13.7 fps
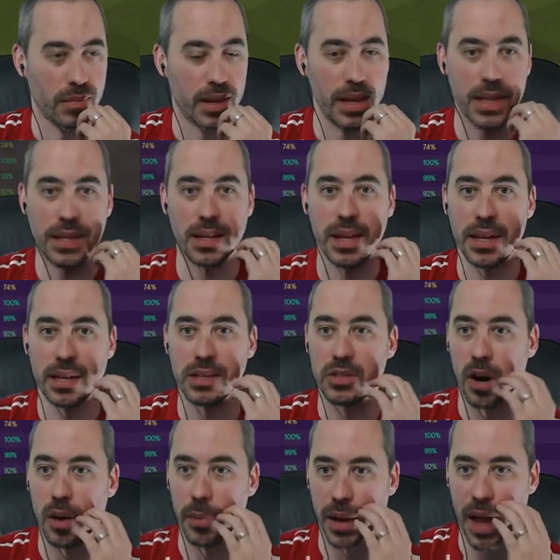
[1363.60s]
in, in a
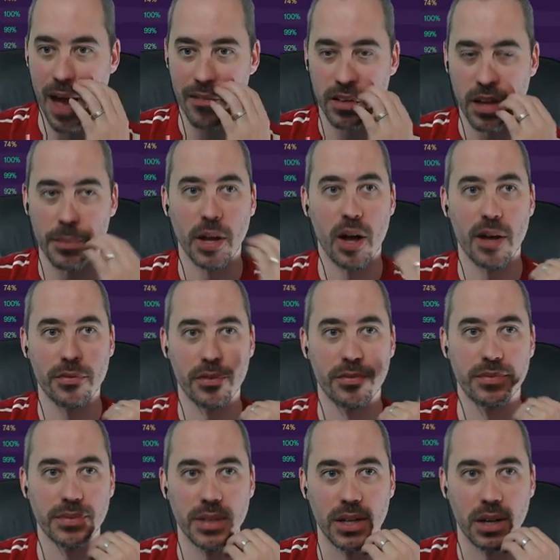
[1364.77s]
derby, coming off
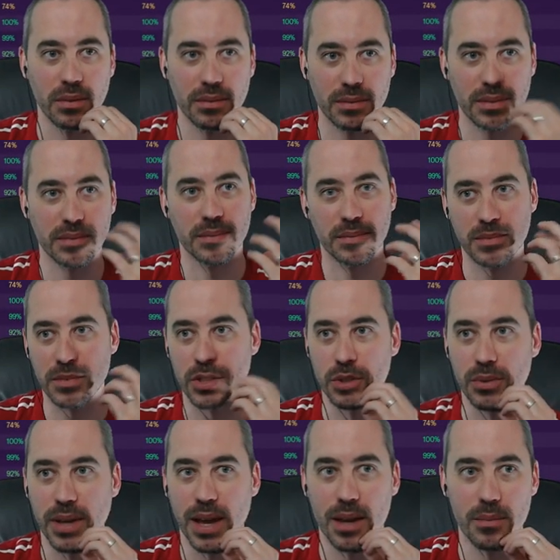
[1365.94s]
of, you know,
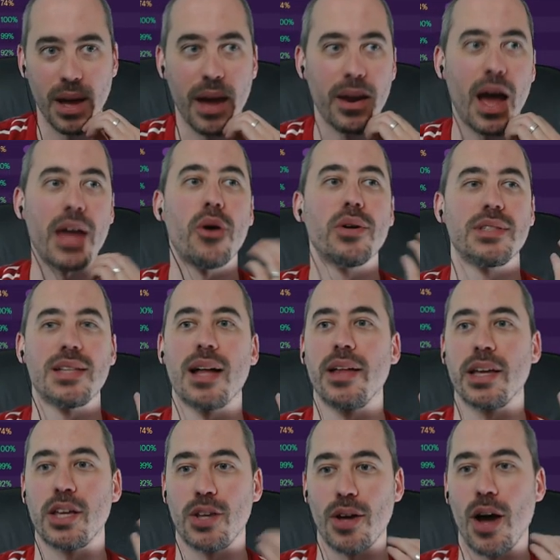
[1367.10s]
two game. I, I know it's not
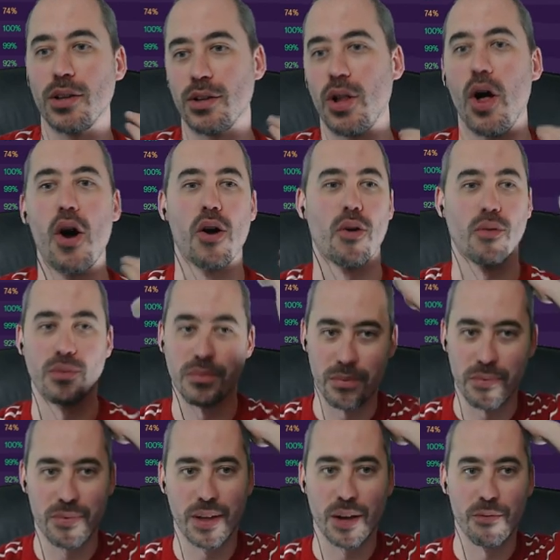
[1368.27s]
like a long
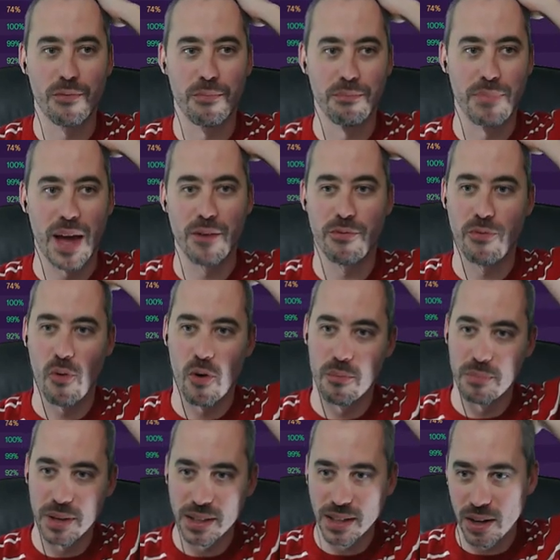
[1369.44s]
thing of bad form,
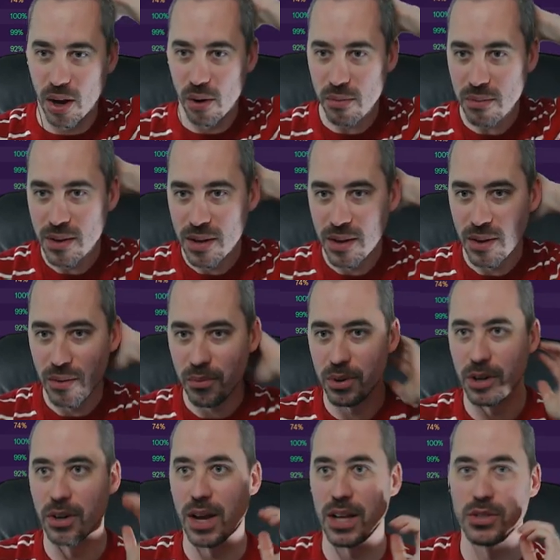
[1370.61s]
but, you know, when
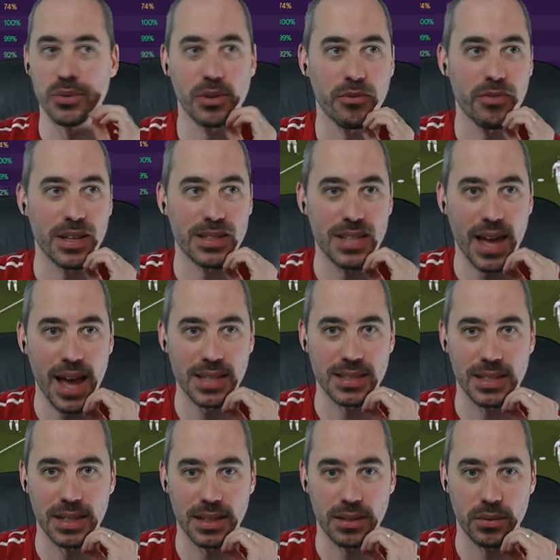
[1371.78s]
you're not doing
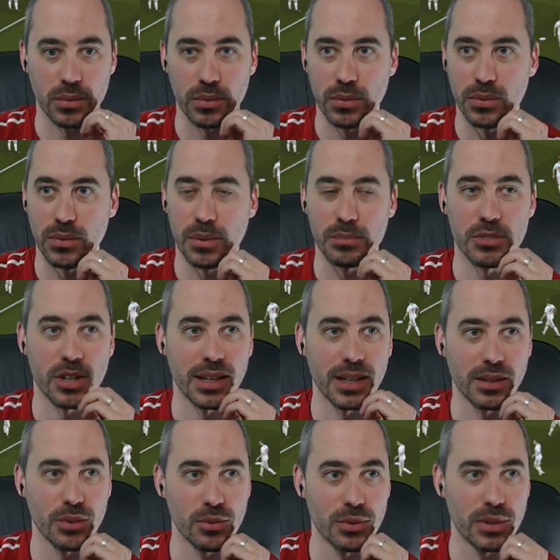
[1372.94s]
fantastic, Ooh, I'm trying to
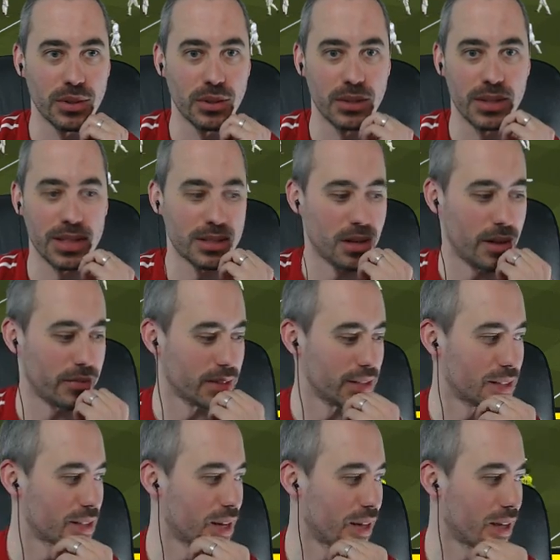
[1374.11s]
get Lunetta off because
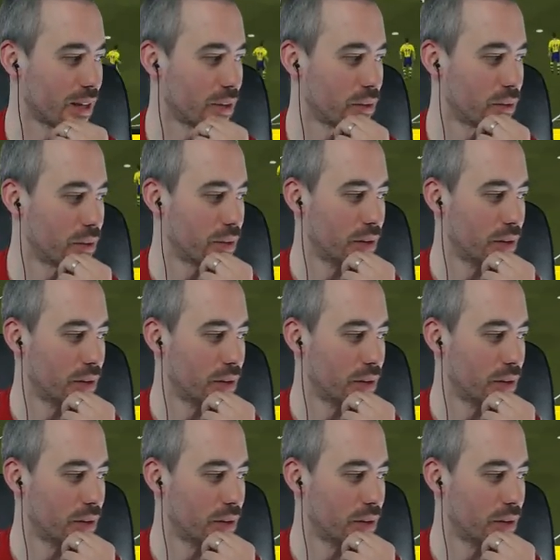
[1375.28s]
he's got a yellow.